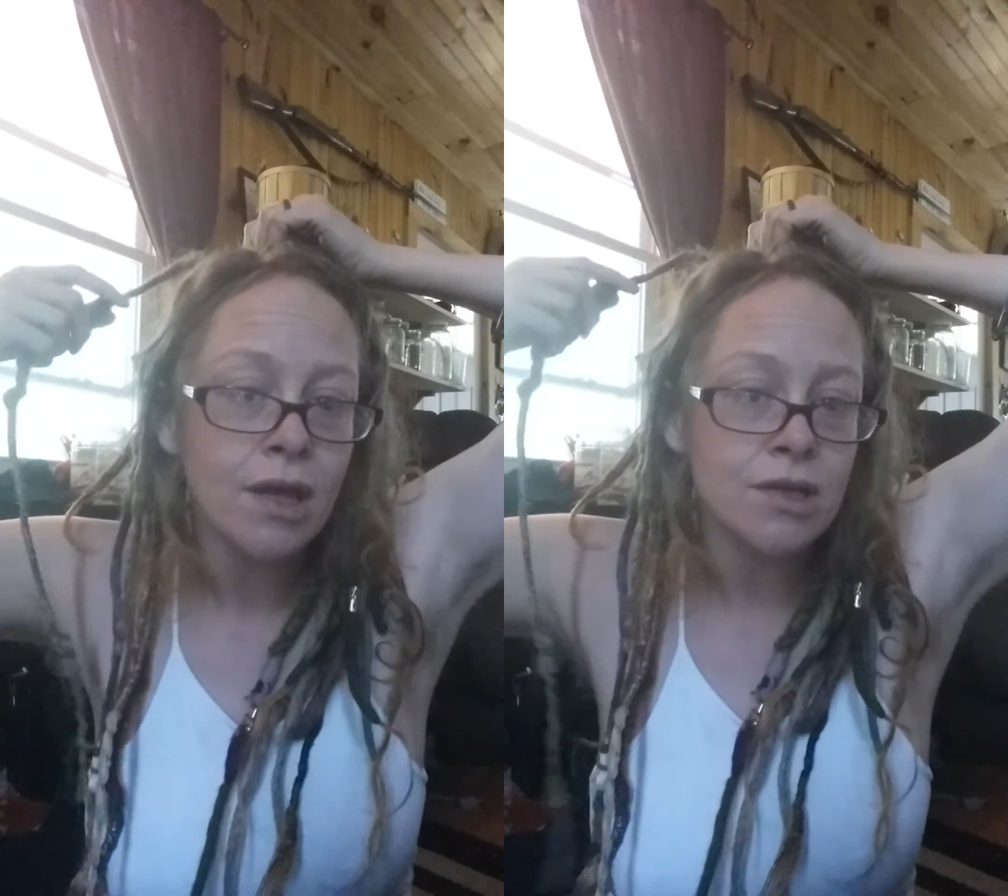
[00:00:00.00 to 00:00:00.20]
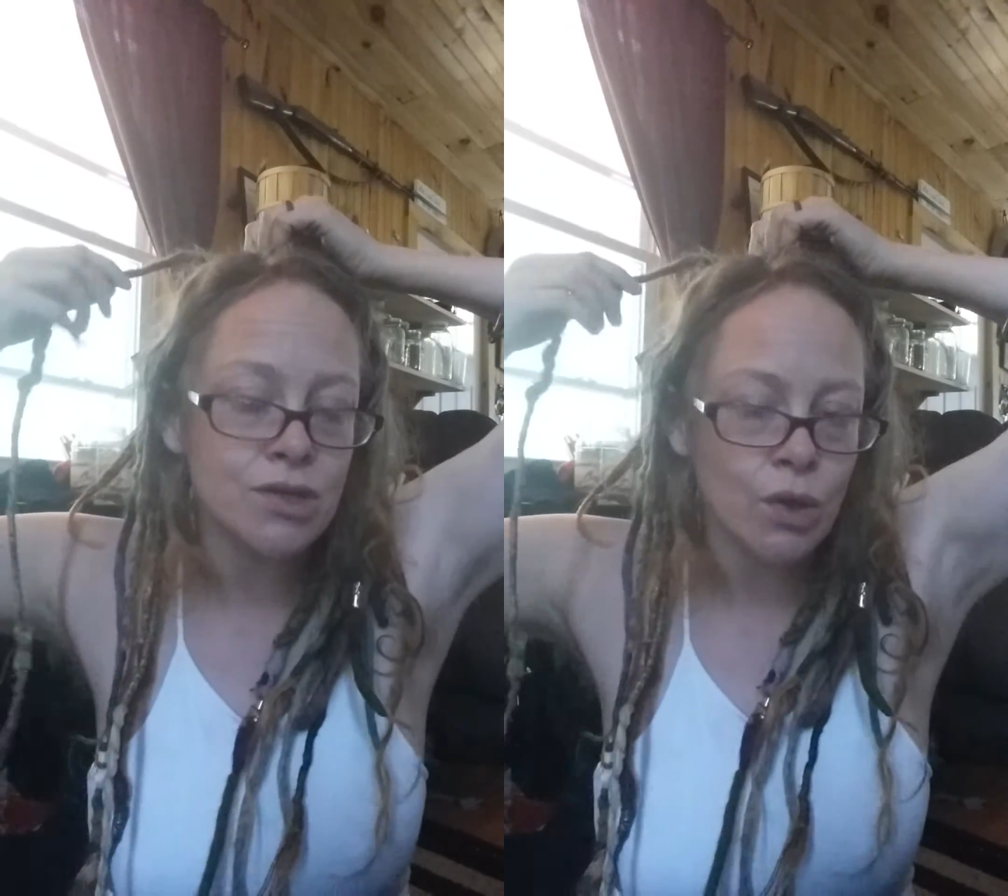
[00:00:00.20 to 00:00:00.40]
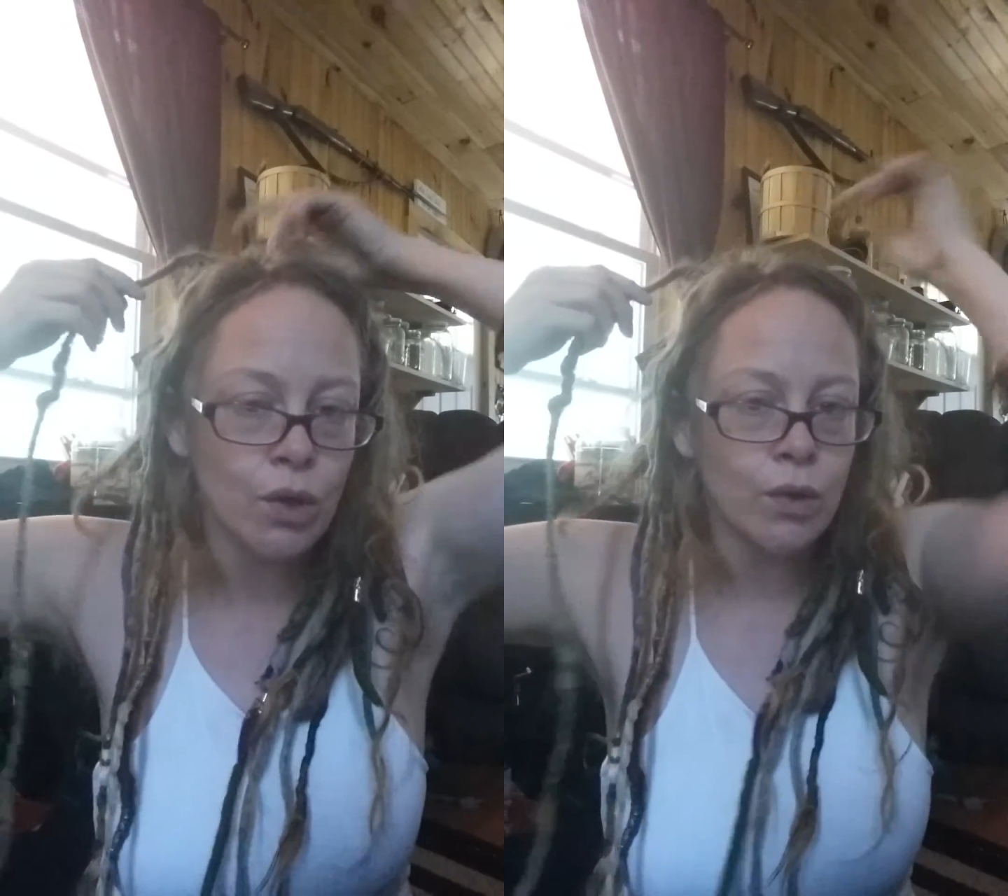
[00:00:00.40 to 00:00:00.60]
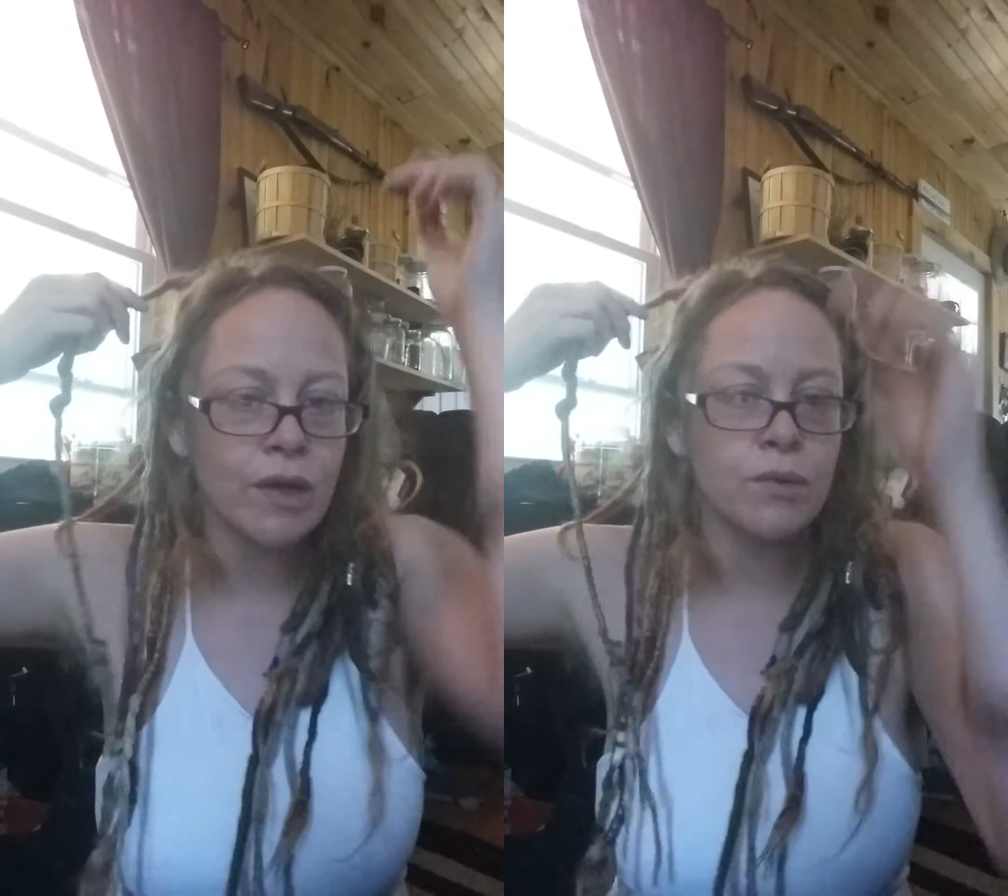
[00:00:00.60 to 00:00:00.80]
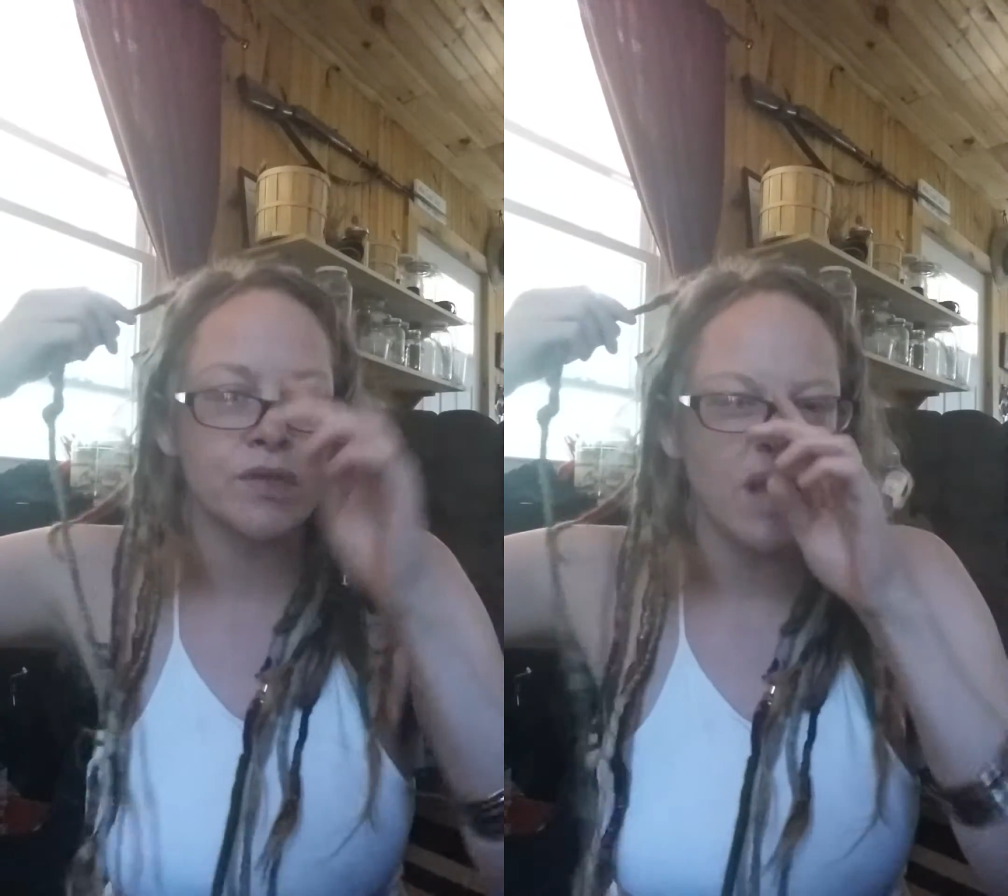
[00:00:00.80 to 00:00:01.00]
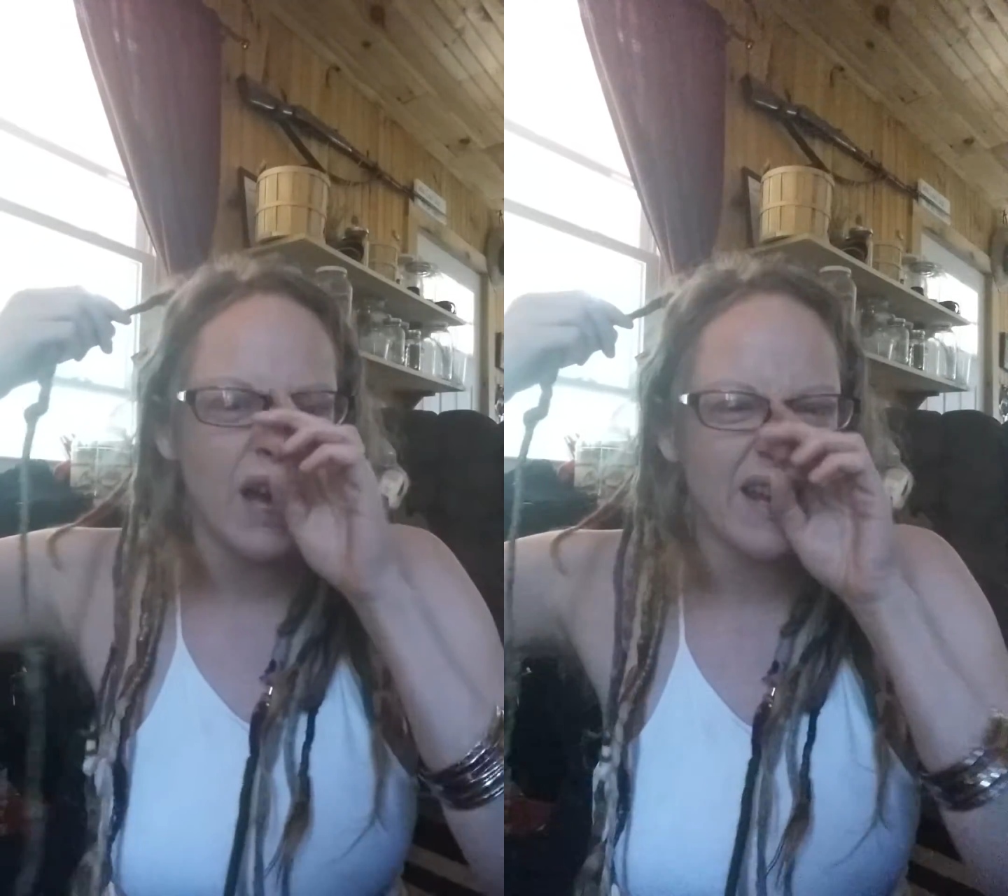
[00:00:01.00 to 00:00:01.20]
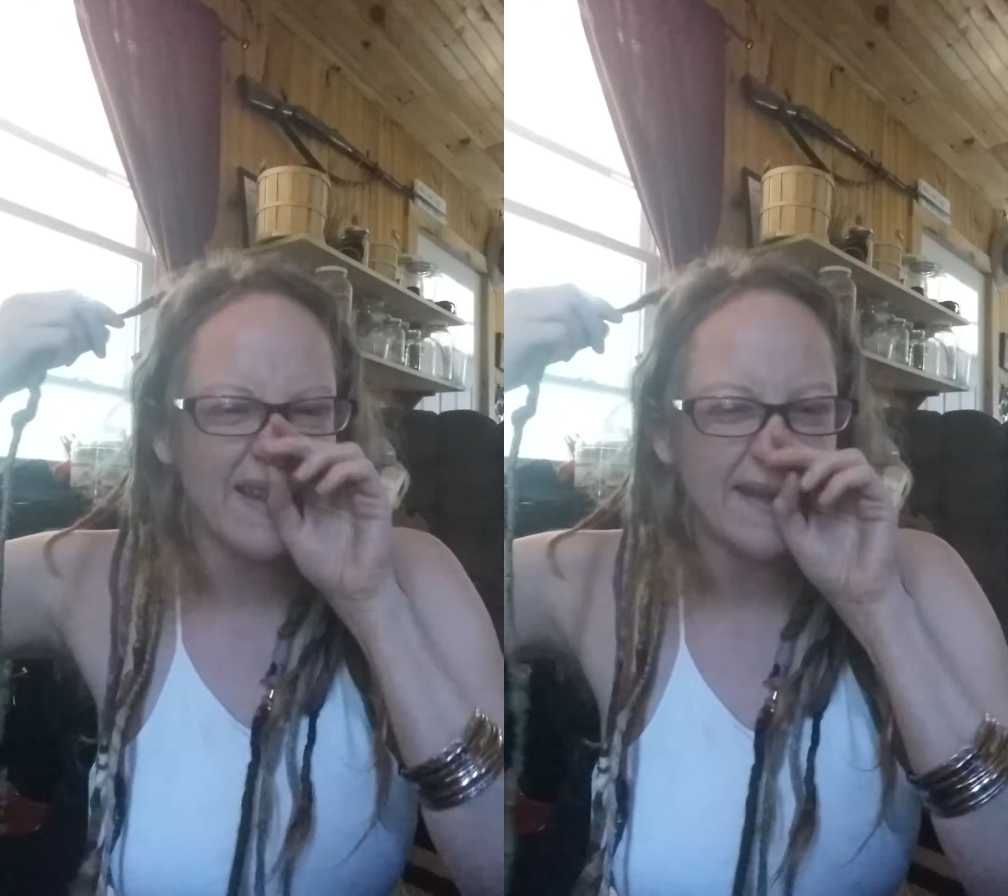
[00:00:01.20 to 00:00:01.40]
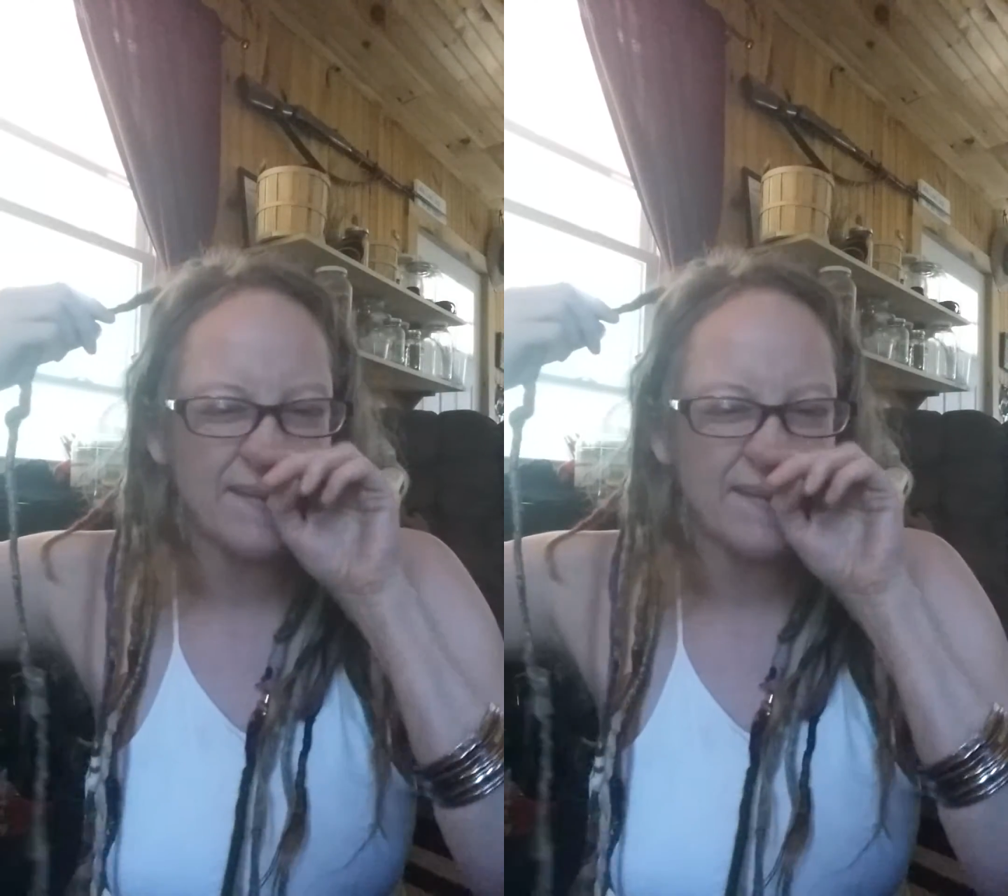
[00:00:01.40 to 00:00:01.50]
And so it was a lot